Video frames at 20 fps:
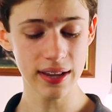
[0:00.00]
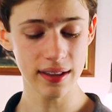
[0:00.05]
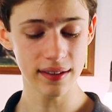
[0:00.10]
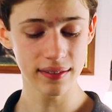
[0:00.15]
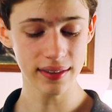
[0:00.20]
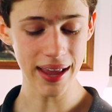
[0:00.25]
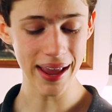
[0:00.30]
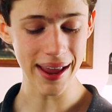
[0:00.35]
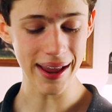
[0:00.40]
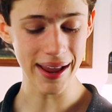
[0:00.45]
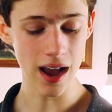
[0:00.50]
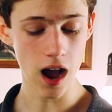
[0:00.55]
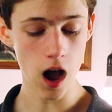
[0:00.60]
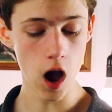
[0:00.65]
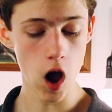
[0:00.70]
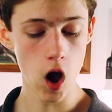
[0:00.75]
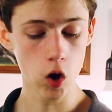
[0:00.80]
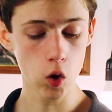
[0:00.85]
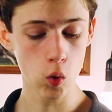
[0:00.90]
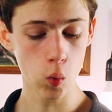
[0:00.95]
is a
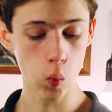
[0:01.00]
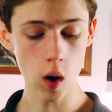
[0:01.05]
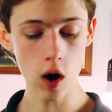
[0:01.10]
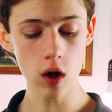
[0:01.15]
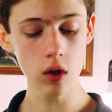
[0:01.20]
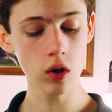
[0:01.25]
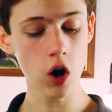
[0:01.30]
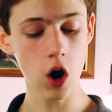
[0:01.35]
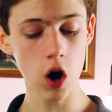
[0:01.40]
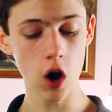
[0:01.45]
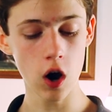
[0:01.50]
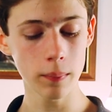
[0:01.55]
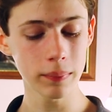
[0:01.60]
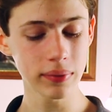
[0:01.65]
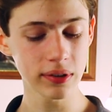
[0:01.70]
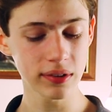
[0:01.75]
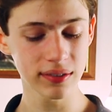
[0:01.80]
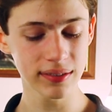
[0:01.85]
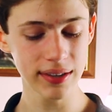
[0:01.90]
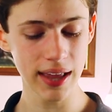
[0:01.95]

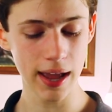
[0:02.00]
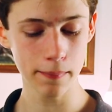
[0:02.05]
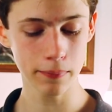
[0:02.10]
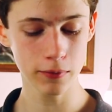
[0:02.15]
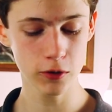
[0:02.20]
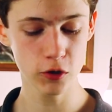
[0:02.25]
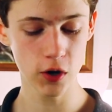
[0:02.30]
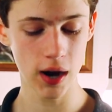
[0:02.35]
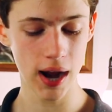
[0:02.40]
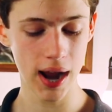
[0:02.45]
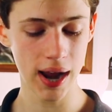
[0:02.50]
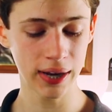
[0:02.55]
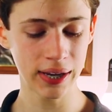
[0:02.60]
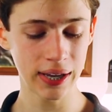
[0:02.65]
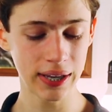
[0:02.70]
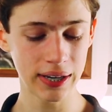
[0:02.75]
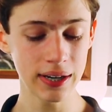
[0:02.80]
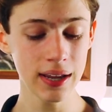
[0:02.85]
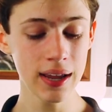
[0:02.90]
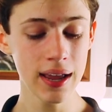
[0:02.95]
Qualcomm
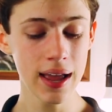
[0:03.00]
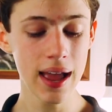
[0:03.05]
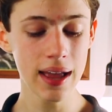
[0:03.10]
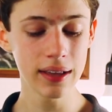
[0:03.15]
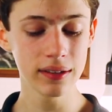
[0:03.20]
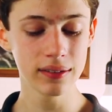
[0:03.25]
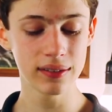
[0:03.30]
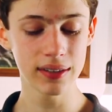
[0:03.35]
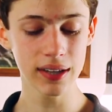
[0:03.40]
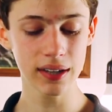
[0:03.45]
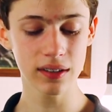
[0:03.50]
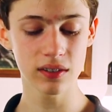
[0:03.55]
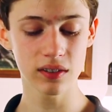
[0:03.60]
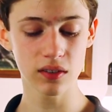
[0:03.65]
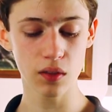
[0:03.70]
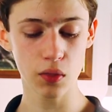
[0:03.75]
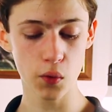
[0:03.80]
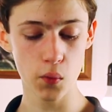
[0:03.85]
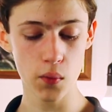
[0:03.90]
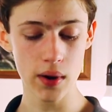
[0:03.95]
Snapdragon
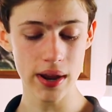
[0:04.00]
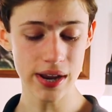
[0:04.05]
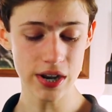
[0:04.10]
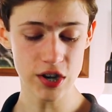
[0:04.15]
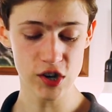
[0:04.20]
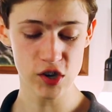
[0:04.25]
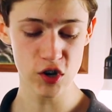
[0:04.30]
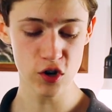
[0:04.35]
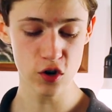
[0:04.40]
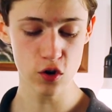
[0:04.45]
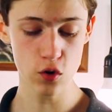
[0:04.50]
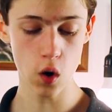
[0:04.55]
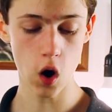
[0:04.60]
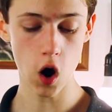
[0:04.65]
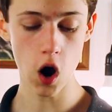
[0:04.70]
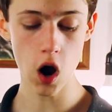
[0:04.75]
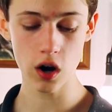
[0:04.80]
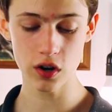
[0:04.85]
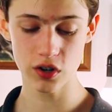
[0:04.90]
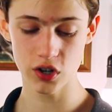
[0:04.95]
632
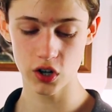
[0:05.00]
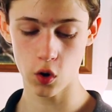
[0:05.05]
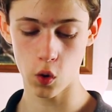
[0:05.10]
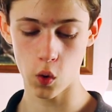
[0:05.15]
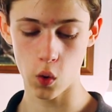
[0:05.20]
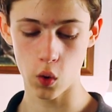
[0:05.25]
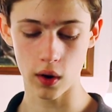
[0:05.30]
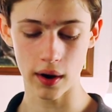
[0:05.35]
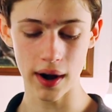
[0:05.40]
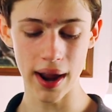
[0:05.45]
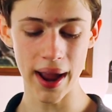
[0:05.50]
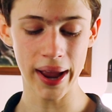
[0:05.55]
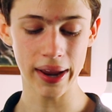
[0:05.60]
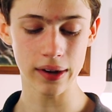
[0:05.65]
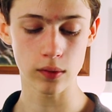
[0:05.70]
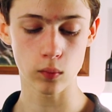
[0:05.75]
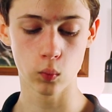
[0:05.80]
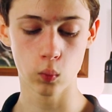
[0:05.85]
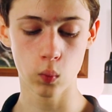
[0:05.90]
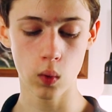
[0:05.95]
octa-core
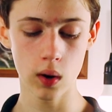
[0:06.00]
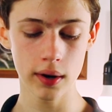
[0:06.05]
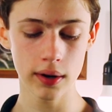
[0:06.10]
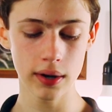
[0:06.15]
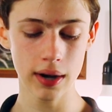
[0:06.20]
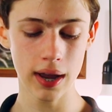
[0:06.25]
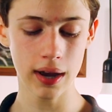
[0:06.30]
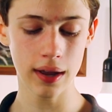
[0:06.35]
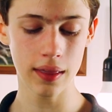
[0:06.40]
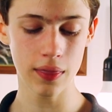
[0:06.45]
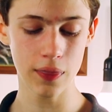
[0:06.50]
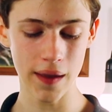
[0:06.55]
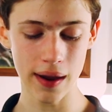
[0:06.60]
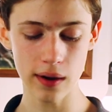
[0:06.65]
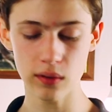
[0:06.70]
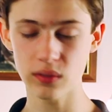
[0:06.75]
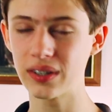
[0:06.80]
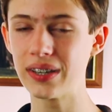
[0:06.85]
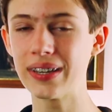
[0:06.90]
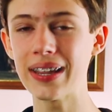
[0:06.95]
at
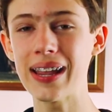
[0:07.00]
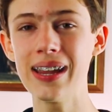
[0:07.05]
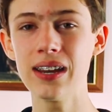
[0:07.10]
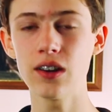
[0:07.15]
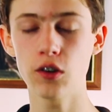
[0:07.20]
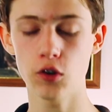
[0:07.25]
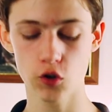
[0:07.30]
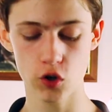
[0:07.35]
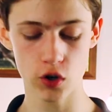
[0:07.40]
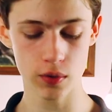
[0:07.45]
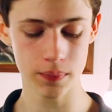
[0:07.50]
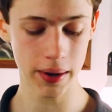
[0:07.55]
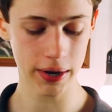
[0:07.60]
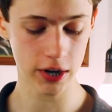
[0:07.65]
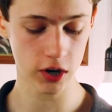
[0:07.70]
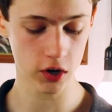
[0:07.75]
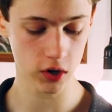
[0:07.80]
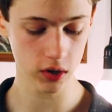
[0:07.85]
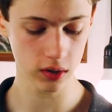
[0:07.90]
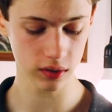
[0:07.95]
1,800
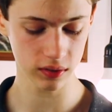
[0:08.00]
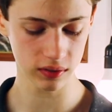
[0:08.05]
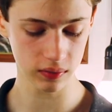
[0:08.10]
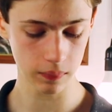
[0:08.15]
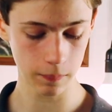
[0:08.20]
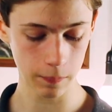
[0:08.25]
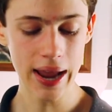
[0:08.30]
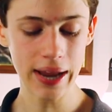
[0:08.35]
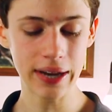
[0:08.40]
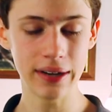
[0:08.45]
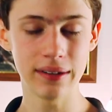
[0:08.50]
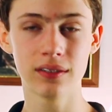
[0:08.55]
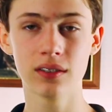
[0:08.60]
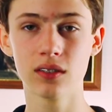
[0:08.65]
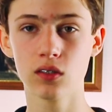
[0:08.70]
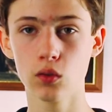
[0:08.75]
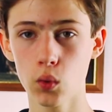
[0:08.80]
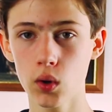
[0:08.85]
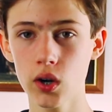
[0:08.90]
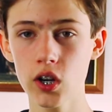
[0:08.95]
megahertz. Its
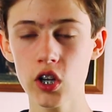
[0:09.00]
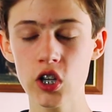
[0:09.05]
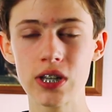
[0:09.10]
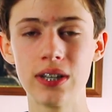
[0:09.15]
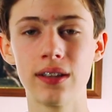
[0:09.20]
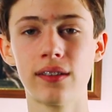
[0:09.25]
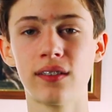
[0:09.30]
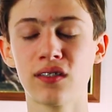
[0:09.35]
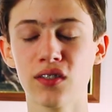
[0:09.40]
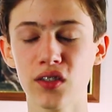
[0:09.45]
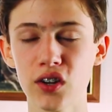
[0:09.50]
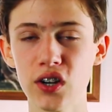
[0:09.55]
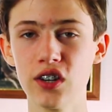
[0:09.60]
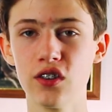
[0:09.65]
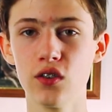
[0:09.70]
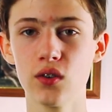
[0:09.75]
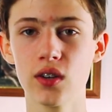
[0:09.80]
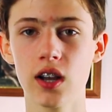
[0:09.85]
storage is 32